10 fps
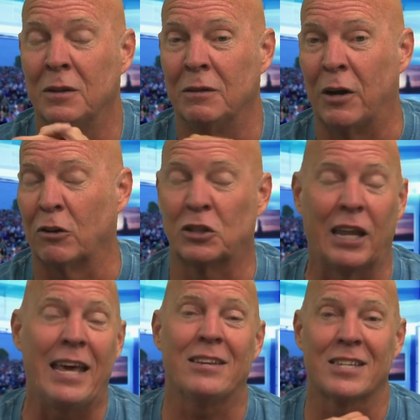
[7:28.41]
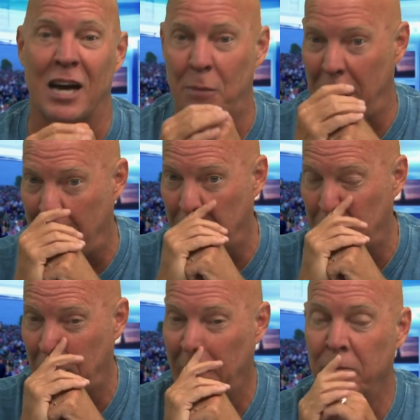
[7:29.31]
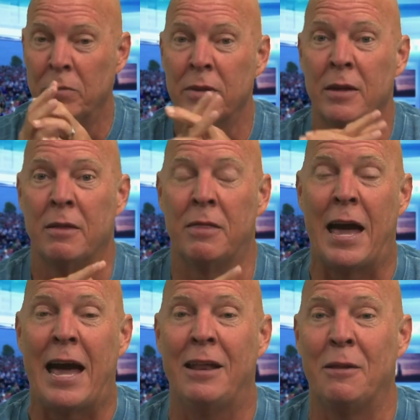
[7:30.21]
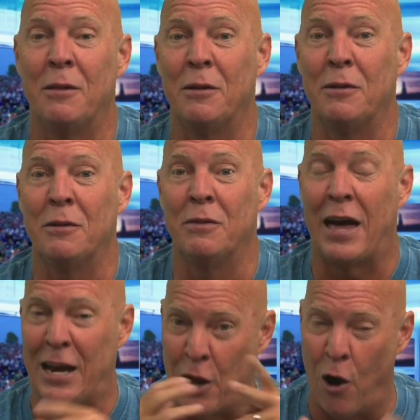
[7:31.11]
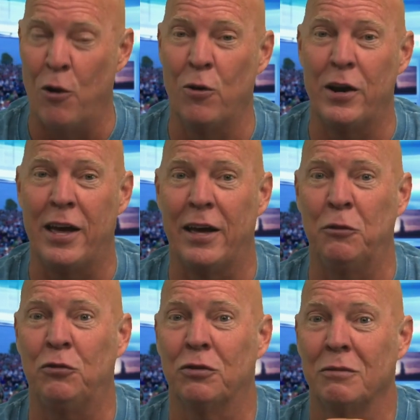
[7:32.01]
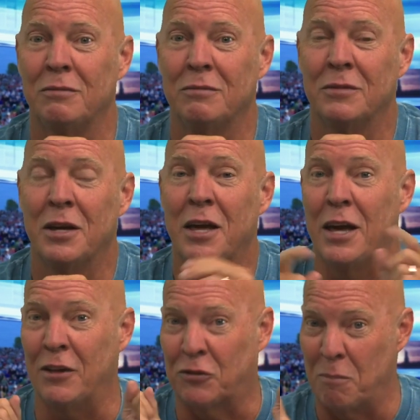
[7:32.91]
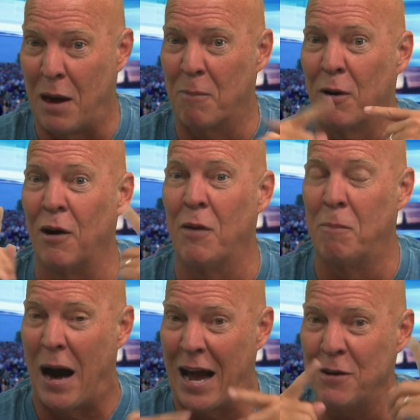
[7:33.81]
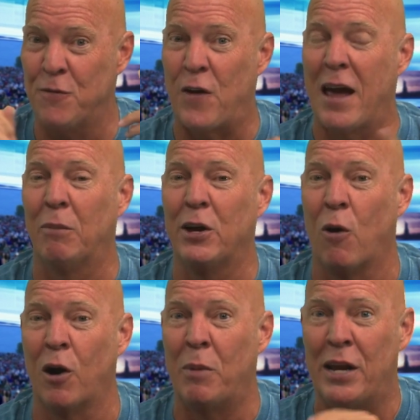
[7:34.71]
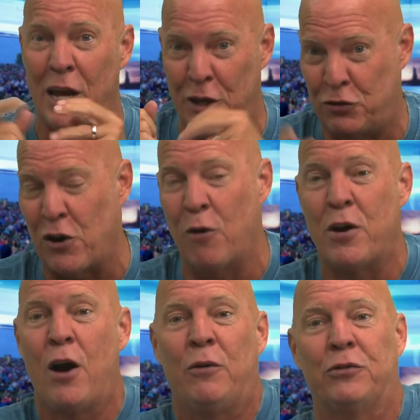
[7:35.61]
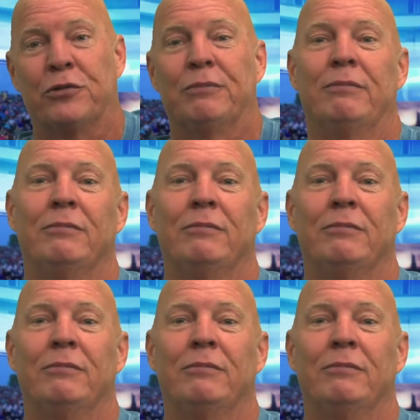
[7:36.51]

there's leaks coming out that they know who it is. It's a member of the Biden family orbit, and Joe knows.